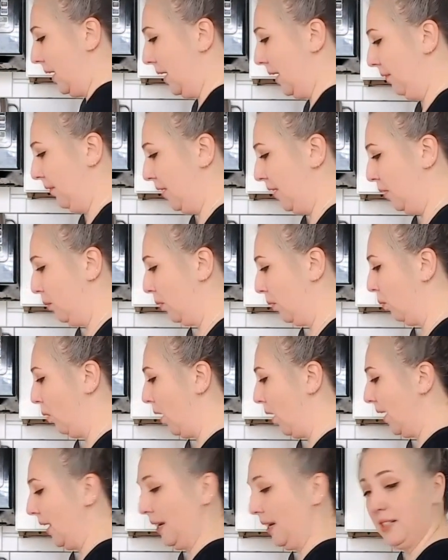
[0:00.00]
If you were
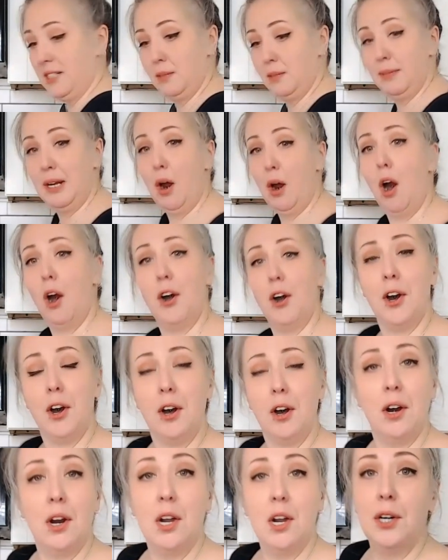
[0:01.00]
wanting it to be
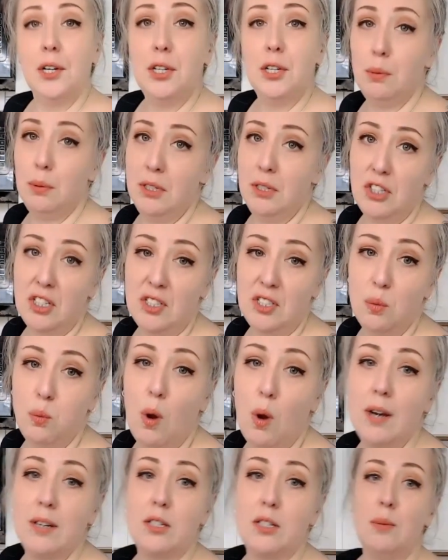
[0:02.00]
harder, you would just
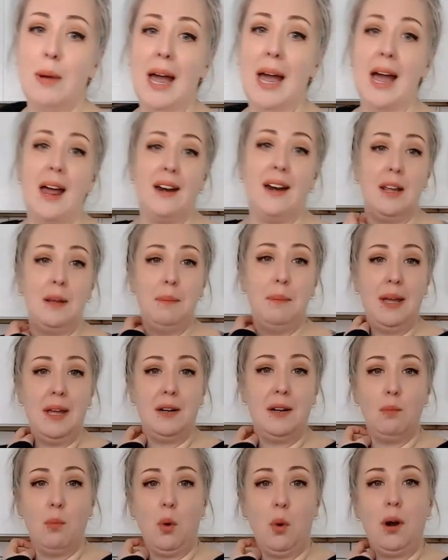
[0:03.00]
want to add a
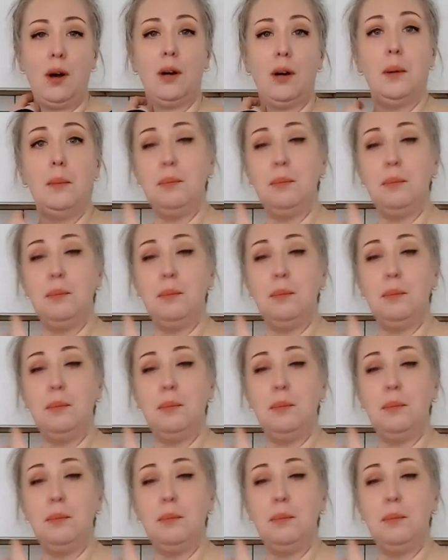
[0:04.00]
bit more